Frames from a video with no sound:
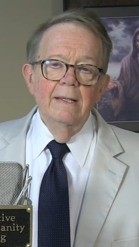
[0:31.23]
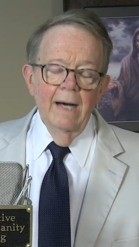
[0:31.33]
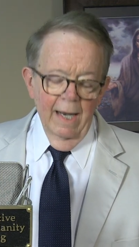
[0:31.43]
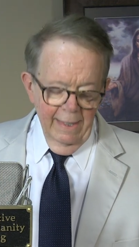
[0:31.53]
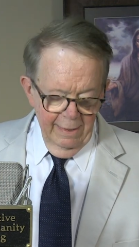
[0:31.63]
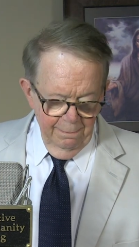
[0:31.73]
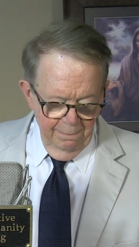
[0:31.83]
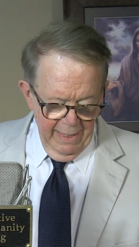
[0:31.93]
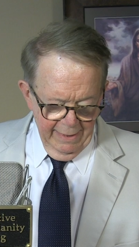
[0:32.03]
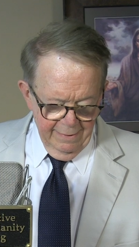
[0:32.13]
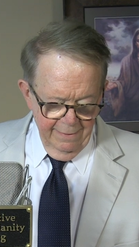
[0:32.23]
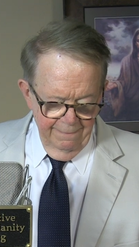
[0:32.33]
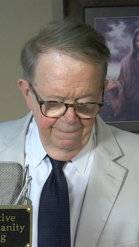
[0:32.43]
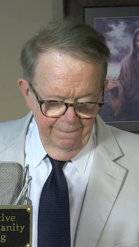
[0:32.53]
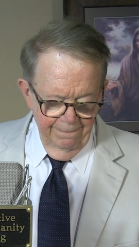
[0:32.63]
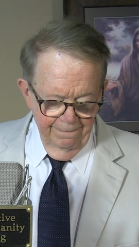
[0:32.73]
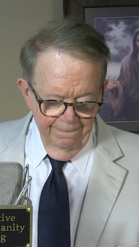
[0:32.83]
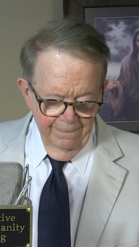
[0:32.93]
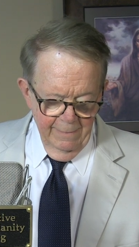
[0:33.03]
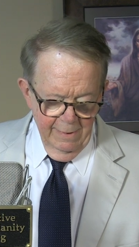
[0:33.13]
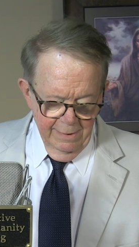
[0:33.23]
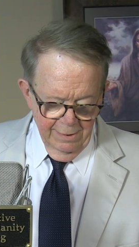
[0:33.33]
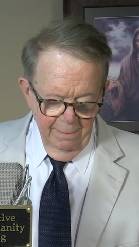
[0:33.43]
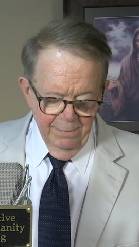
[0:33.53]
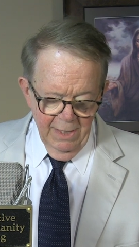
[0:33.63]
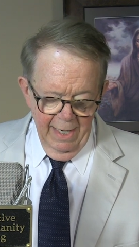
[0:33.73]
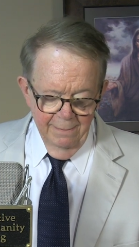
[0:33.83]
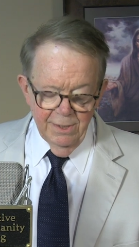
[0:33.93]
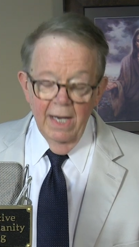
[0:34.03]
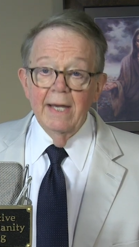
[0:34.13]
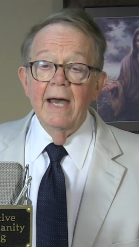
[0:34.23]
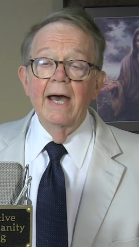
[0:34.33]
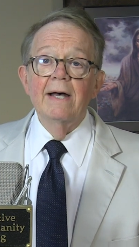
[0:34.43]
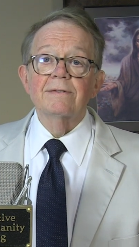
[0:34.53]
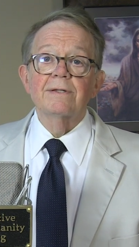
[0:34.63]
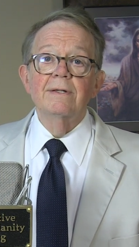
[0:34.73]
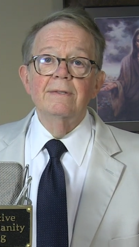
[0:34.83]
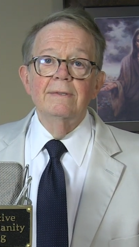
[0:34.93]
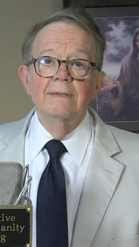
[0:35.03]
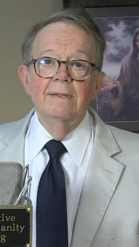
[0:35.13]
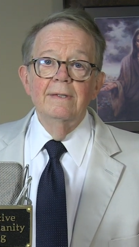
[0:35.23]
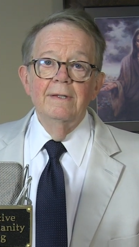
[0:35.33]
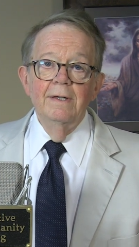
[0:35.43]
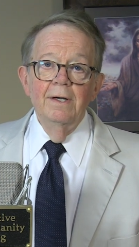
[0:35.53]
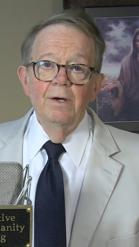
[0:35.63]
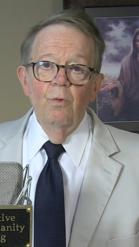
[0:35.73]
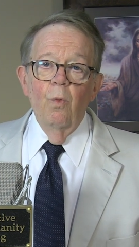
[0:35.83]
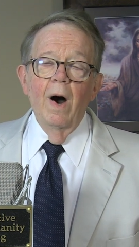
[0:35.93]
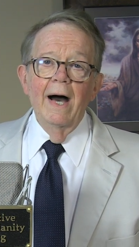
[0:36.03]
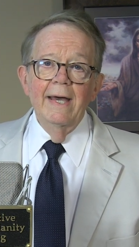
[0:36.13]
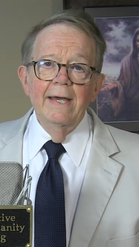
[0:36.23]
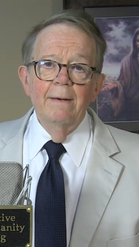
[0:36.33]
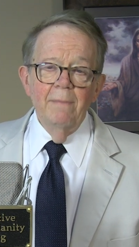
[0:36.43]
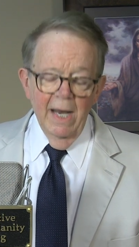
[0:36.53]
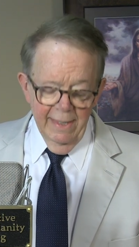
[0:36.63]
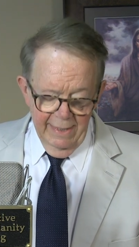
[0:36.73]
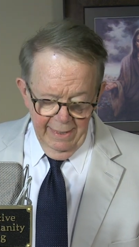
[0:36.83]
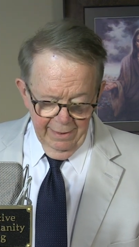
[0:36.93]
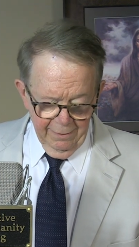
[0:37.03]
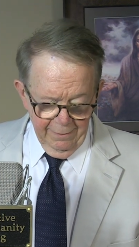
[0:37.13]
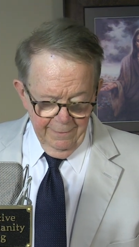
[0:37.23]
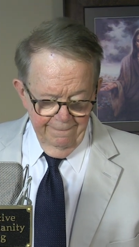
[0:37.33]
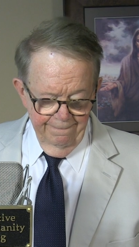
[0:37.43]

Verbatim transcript: I admit, sometimes I ask, why am I here?